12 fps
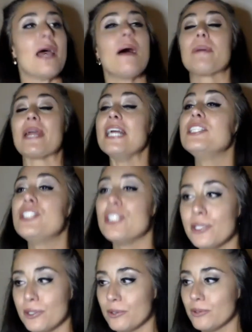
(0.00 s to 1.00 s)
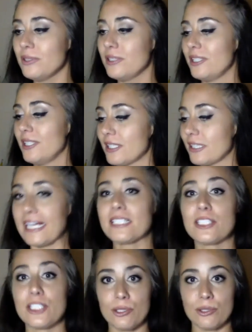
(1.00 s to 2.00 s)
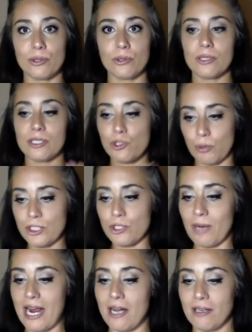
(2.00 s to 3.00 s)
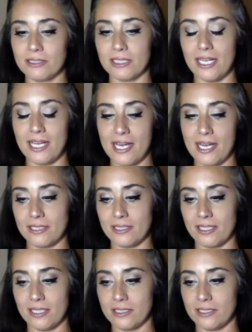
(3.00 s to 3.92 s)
But I do like to switch around and